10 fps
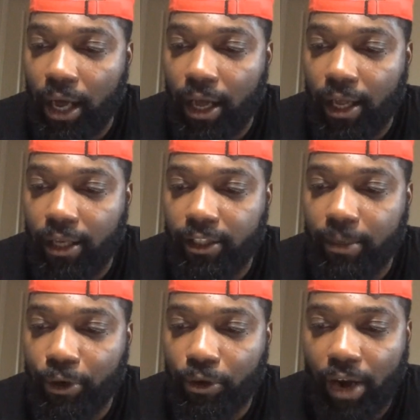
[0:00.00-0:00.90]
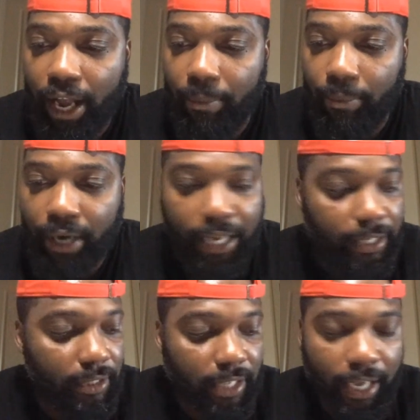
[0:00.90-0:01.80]
Democrat, but I can
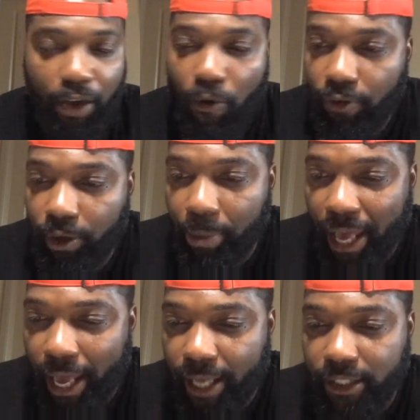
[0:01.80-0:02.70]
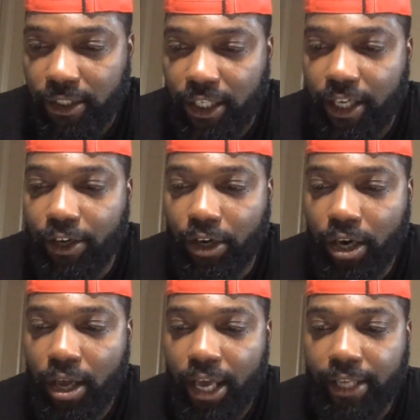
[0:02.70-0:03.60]
say over the past year
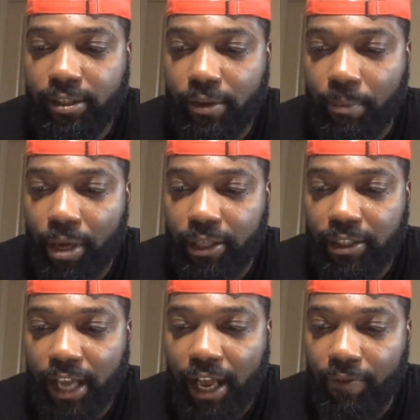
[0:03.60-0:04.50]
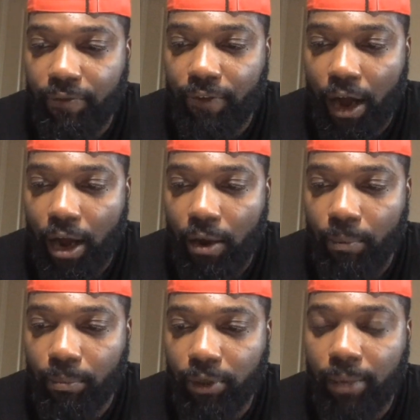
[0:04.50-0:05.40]
and some months, I've
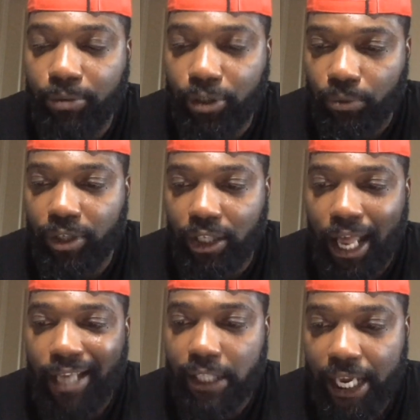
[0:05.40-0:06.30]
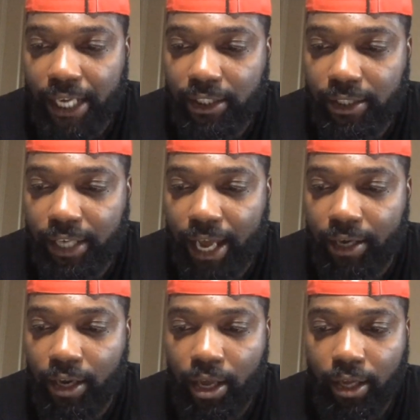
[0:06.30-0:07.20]
come to the realization that
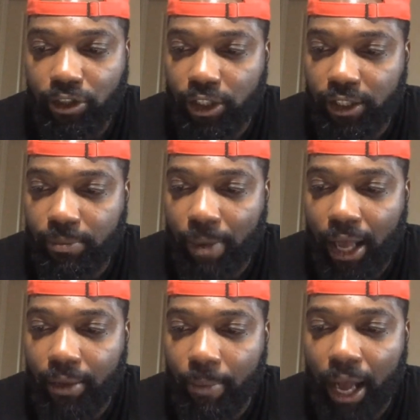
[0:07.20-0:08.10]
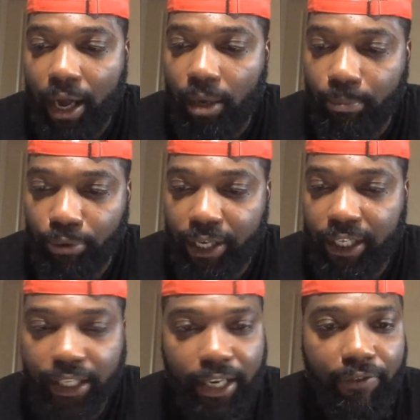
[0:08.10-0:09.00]
just my upbringing and
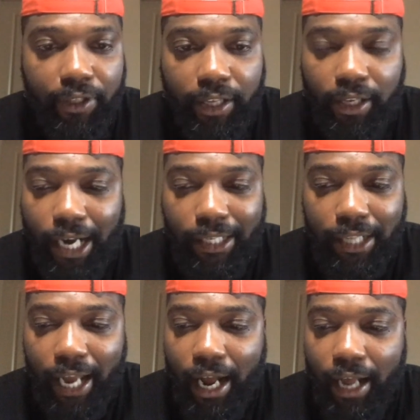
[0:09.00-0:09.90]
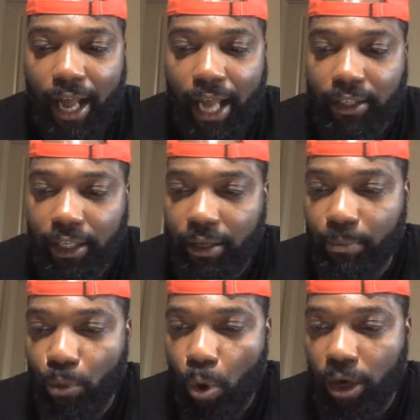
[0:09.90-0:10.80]
everything like that, I lean more
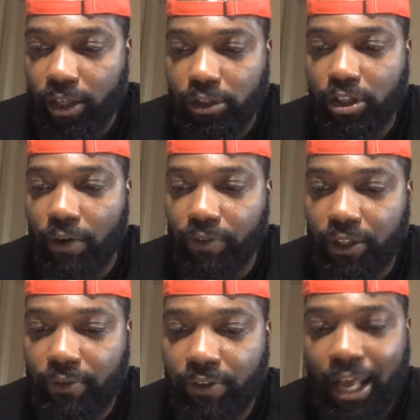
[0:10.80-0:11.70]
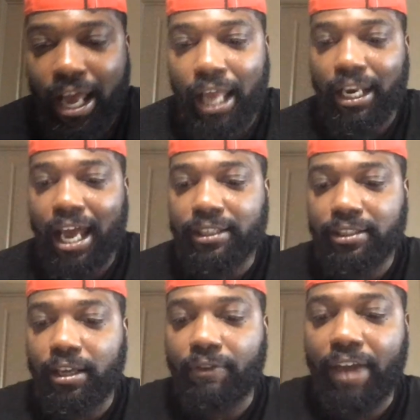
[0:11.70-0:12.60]
conservative. A lot of stuff
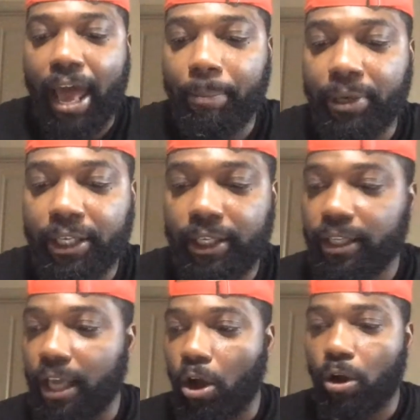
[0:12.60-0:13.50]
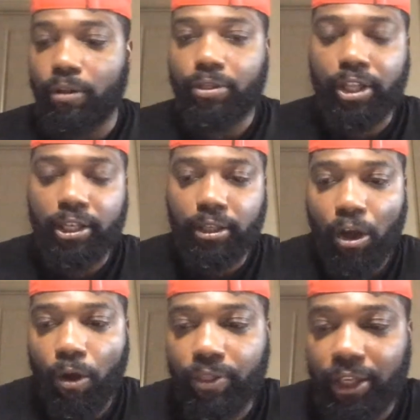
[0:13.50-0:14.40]
happening on the
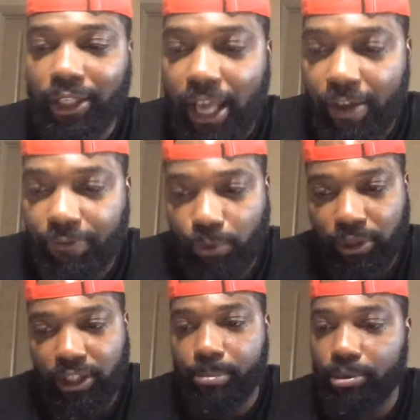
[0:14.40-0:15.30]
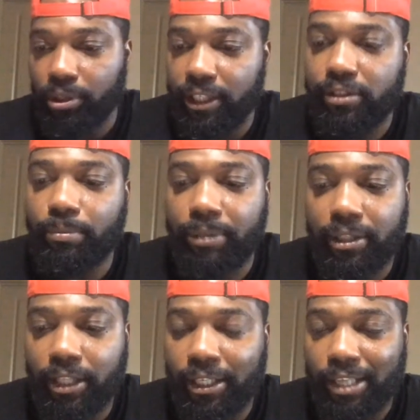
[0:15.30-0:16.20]
left with liberalism and things
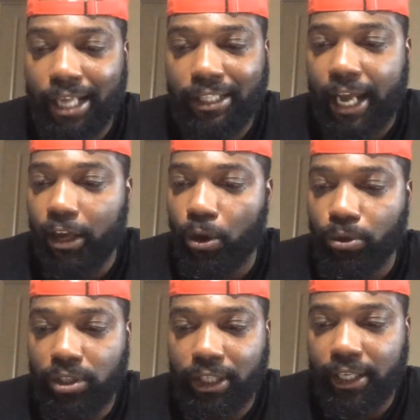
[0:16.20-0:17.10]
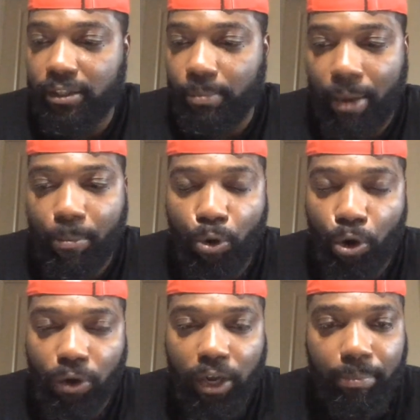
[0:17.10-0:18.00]
like that goes against my moral
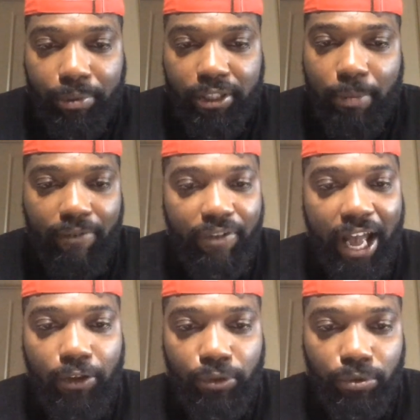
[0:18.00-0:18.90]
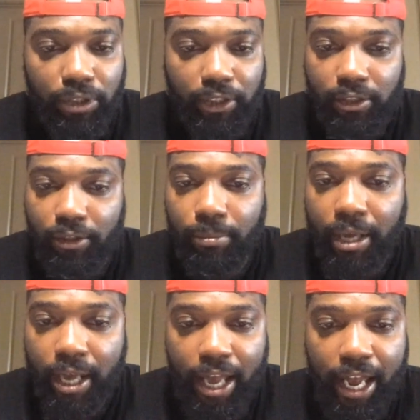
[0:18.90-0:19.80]
compass, my value system,
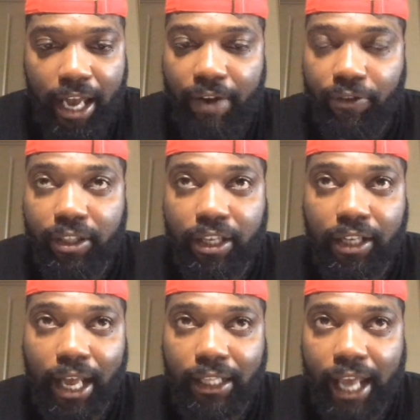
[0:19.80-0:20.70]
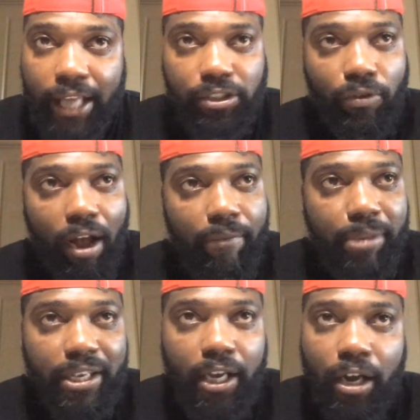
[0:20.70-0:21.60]
and everything like that. So I've
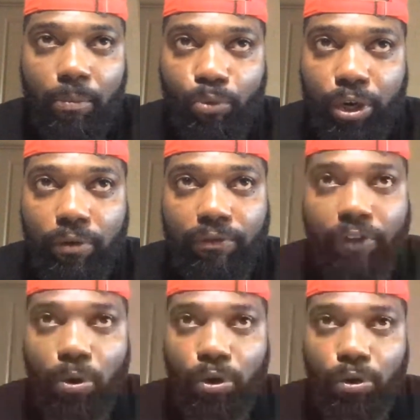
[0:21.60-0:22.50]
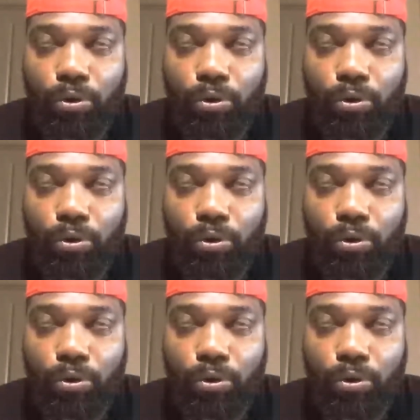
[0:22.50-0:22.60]
become real vocal